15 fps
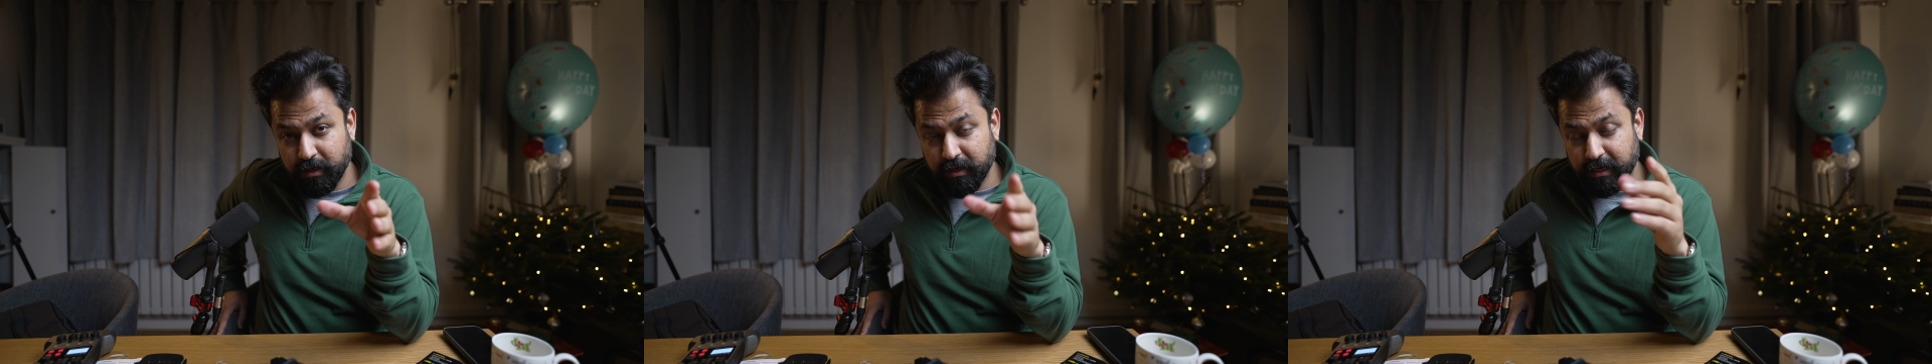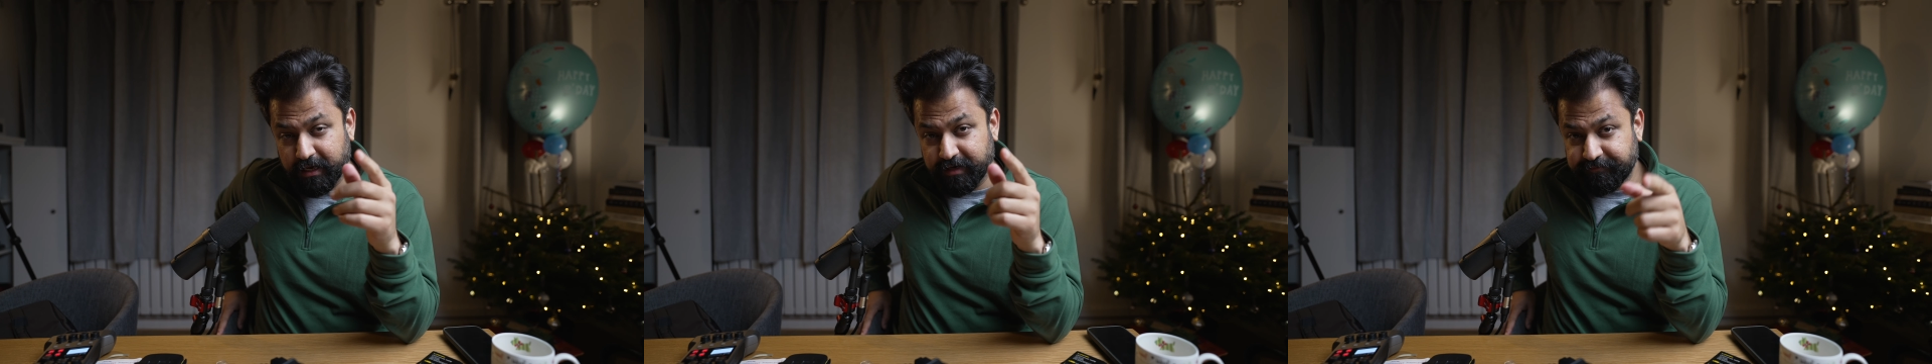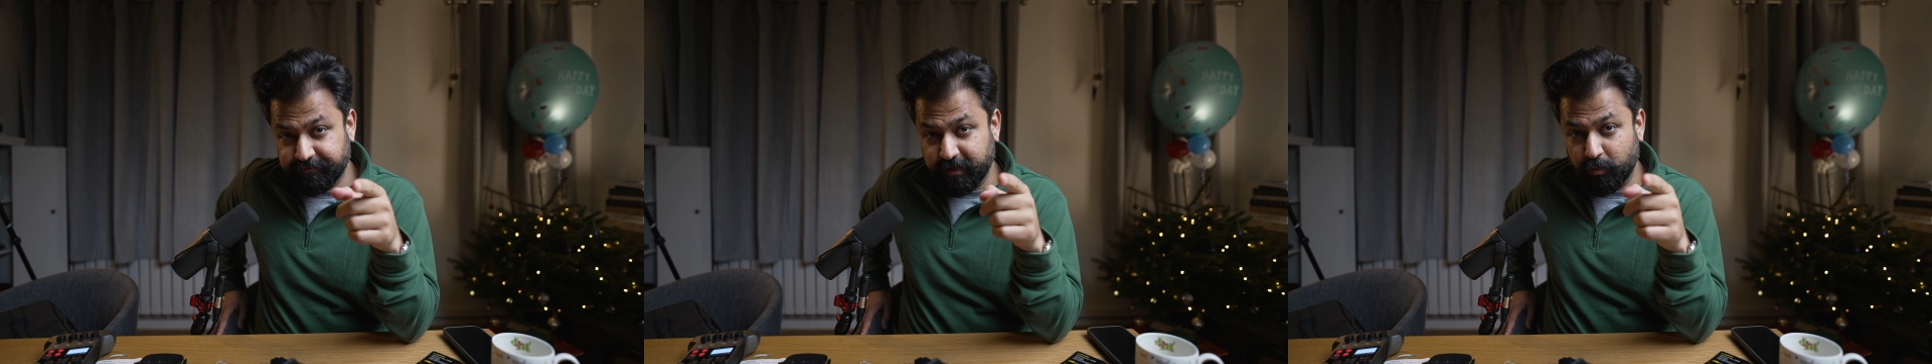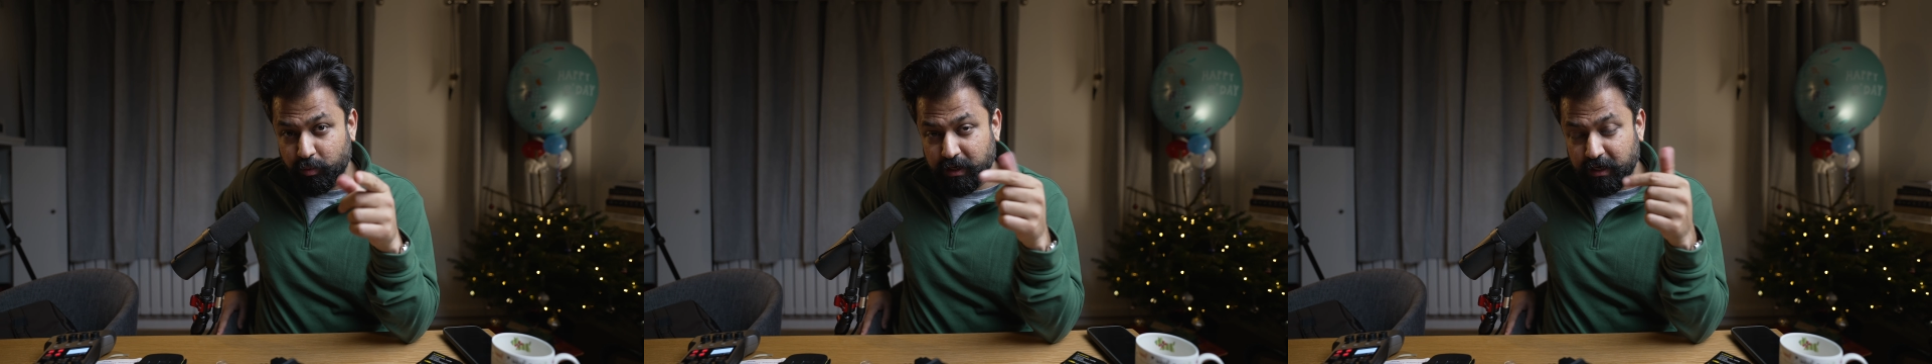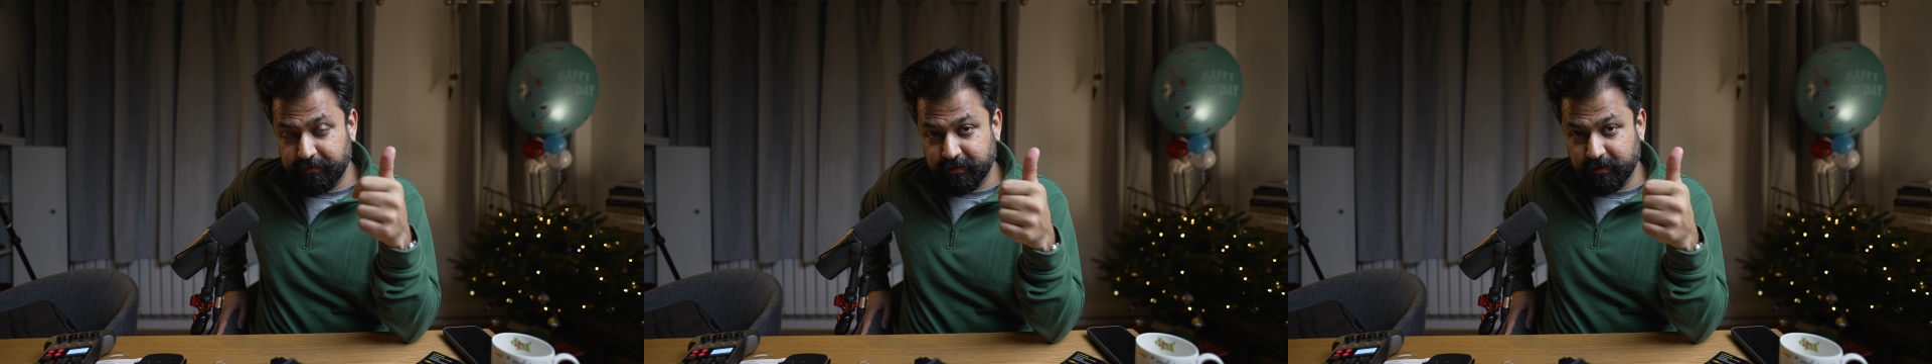And if they
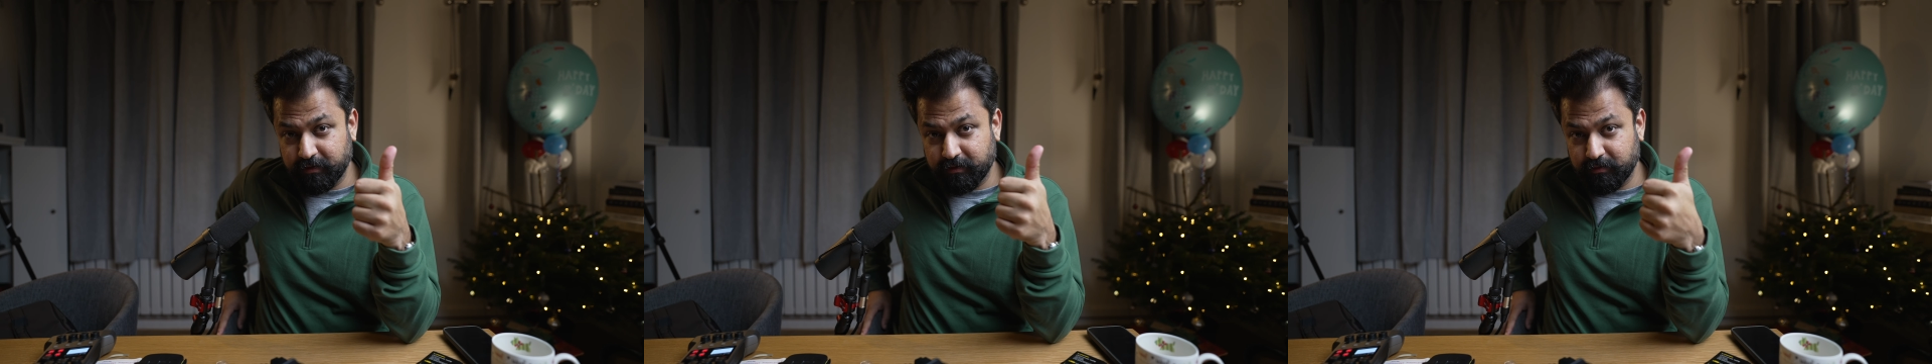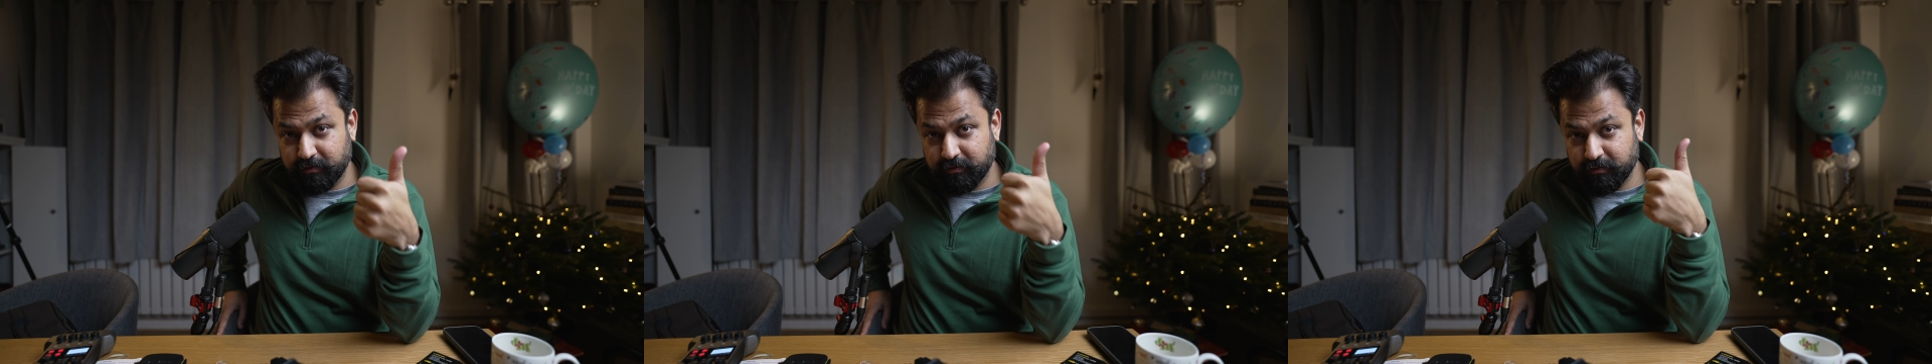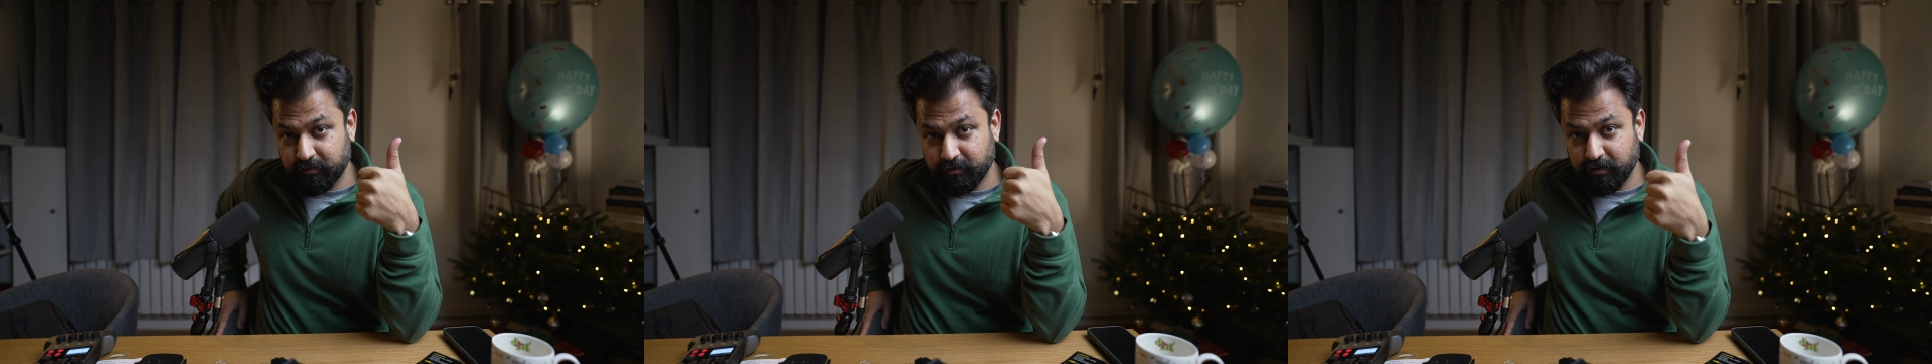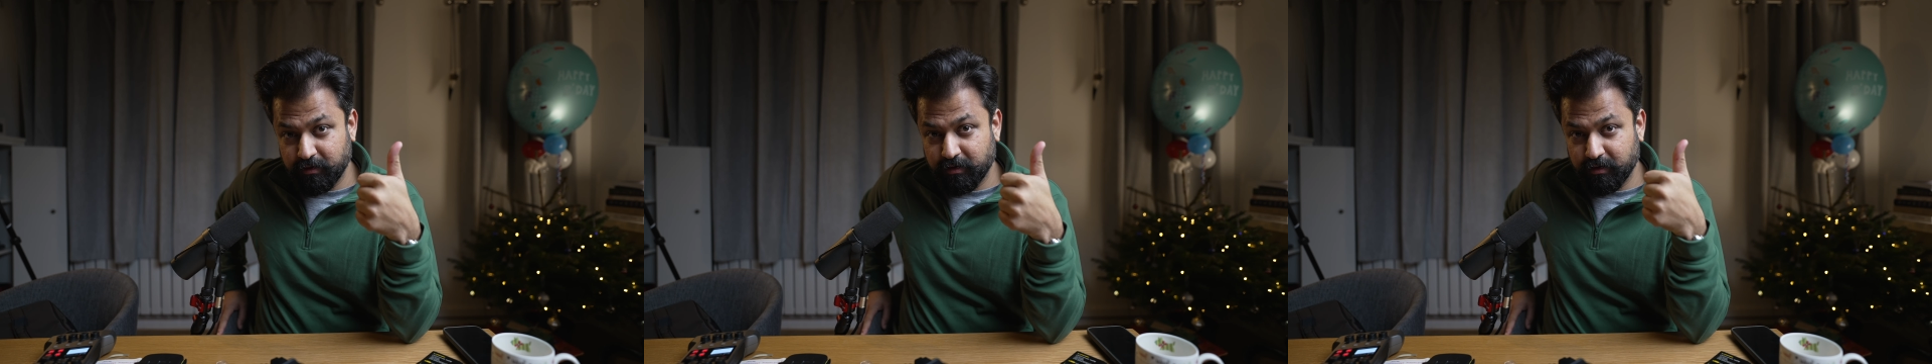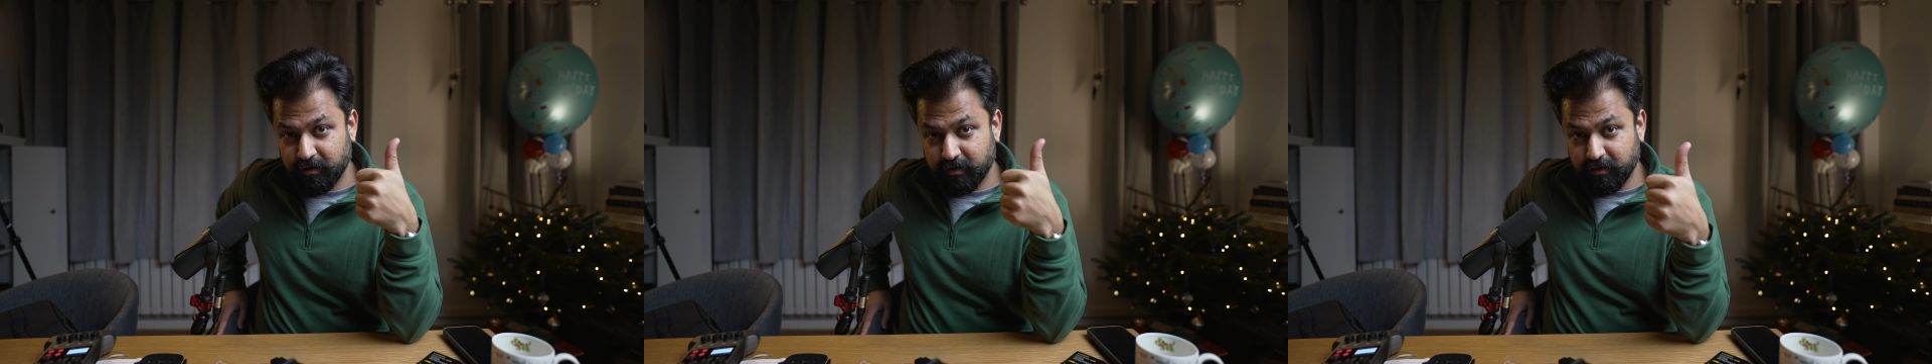were, then
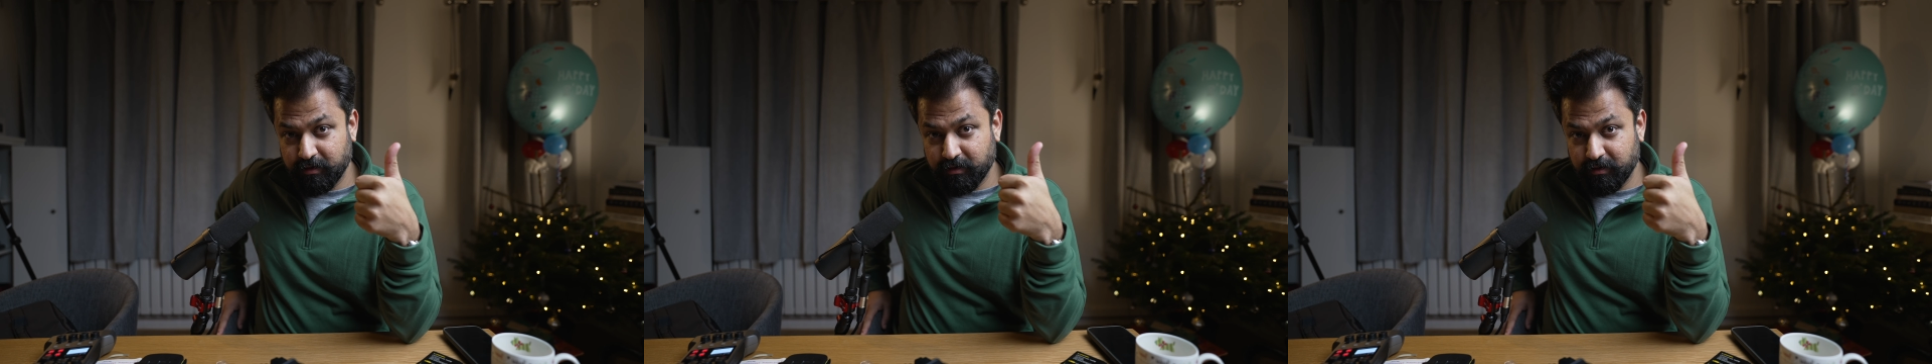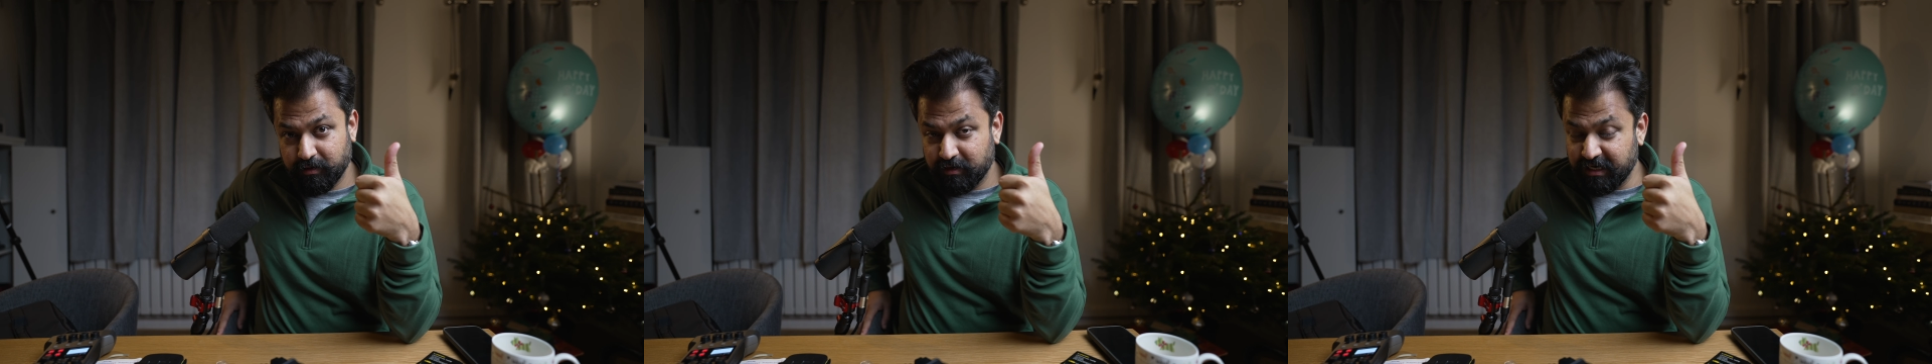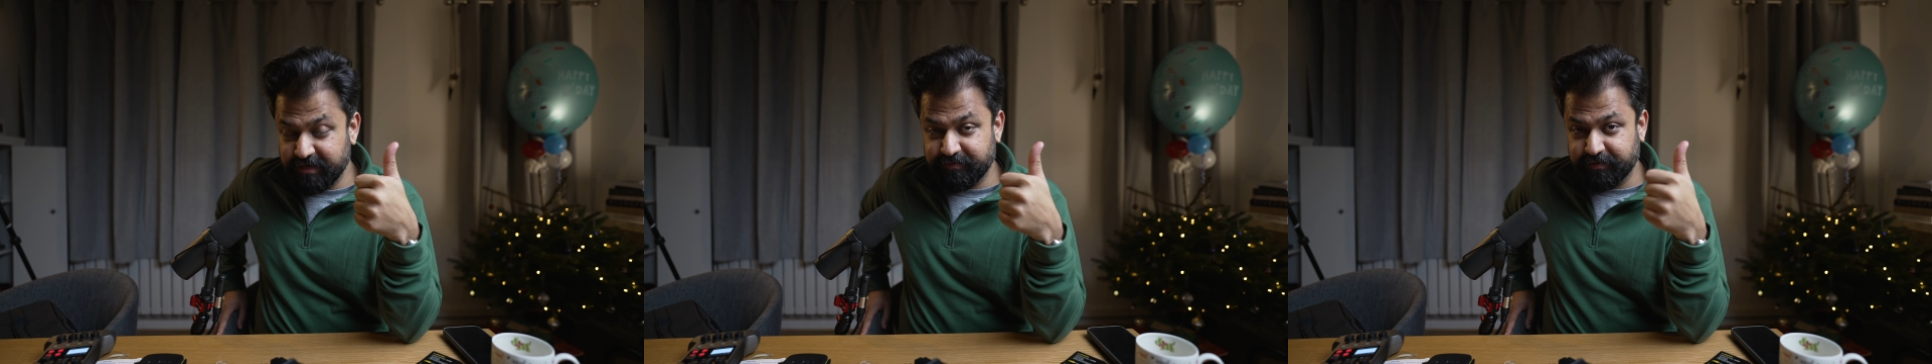leave